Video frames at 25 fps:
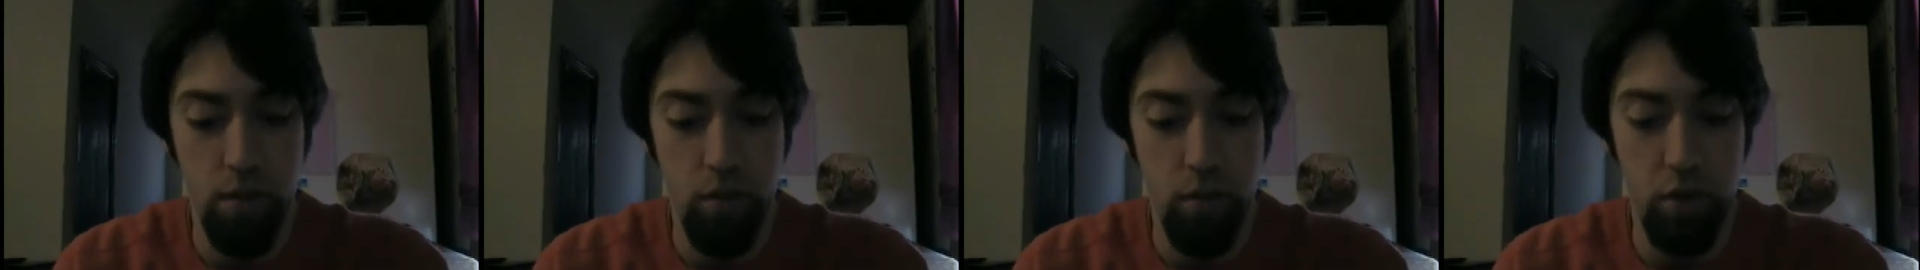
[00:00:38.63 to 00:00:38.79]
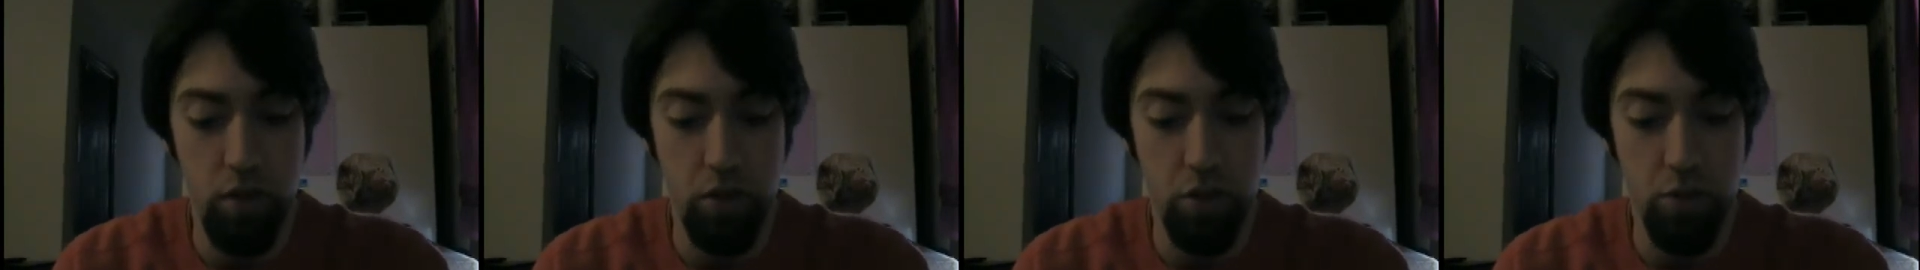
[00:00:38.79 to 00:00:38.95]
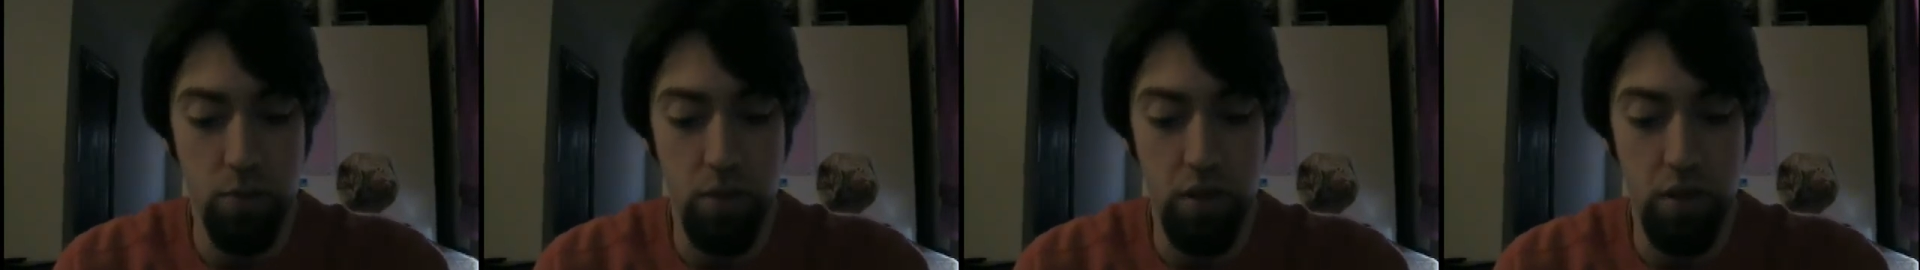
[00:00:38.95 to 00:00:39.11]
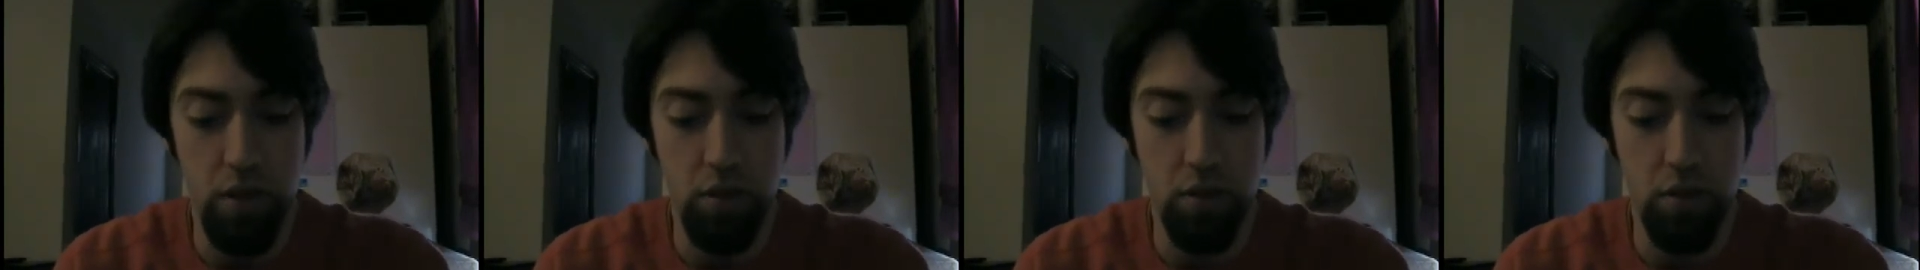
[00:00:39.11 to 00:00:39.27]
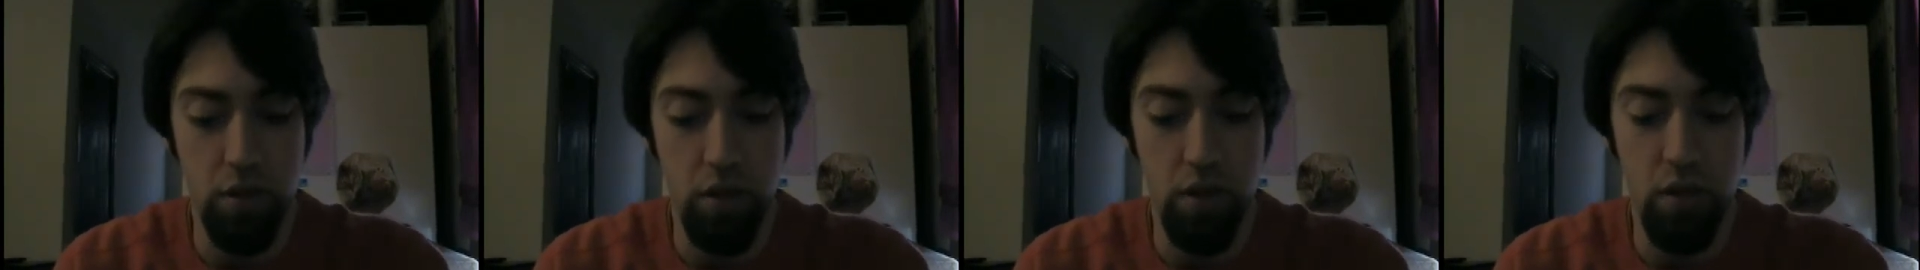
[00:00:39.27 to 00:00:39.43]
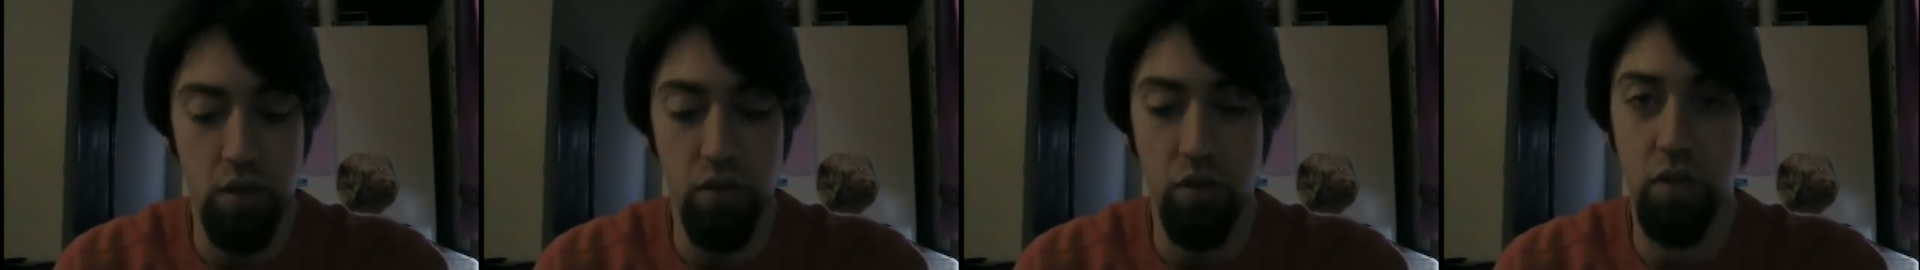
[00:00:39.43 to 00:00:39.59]
which means
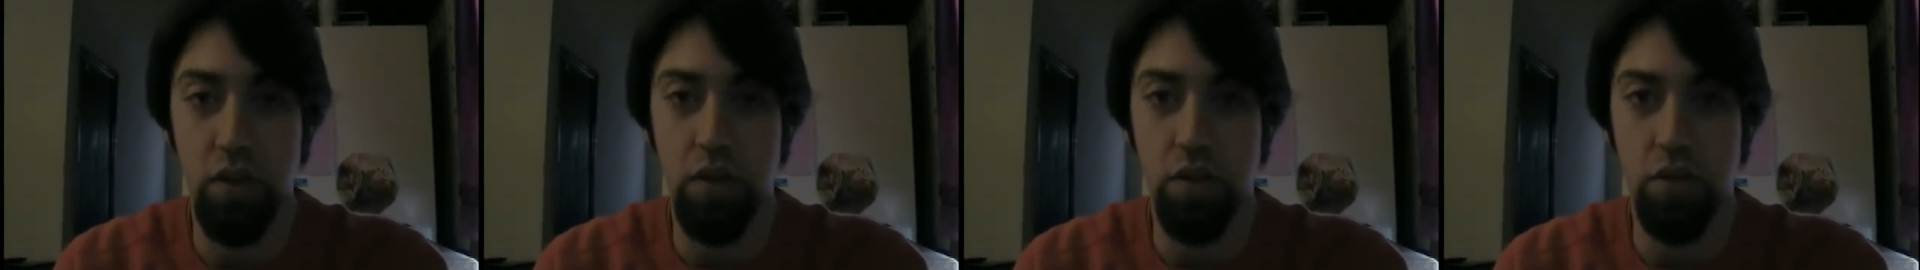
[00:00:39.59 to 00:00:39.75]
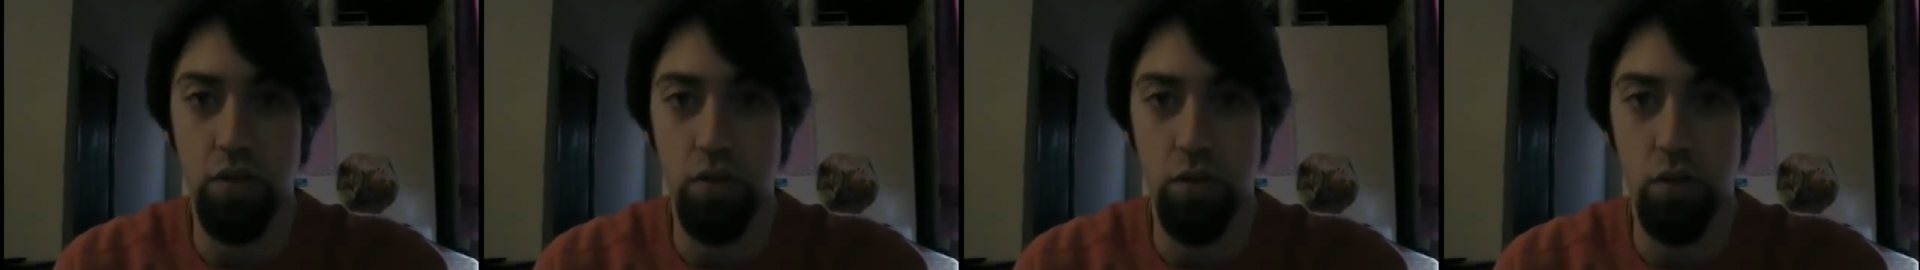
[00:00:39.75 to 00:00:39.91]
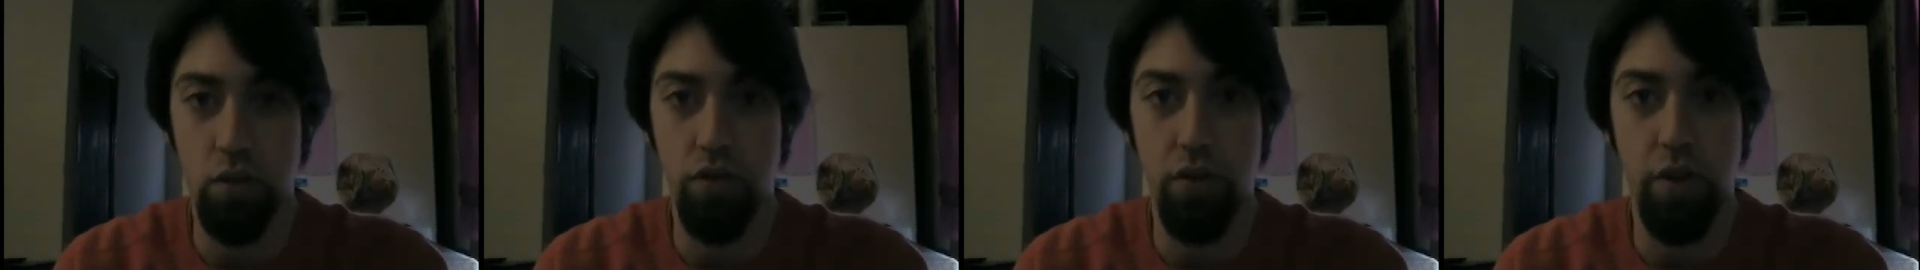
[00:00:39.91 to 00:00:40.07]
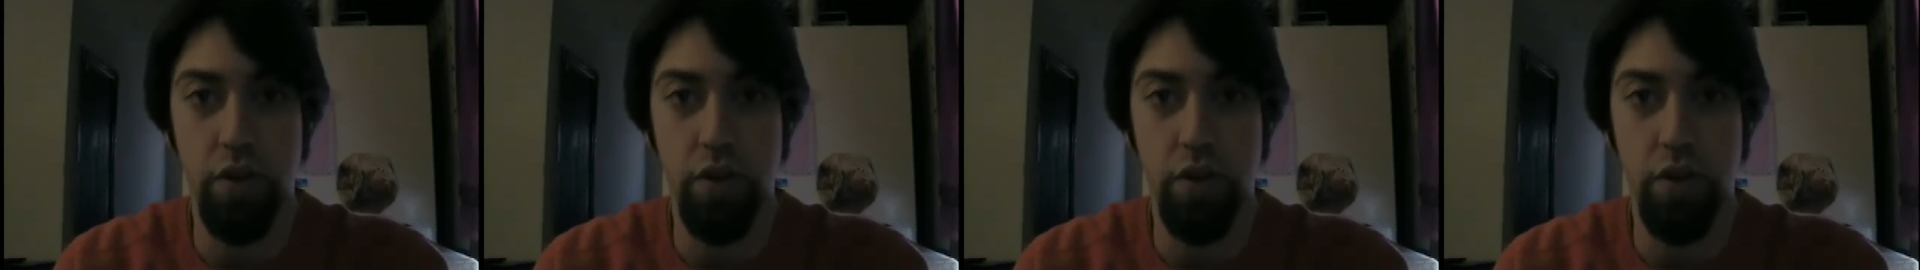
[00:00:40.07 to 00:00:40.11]
the feast or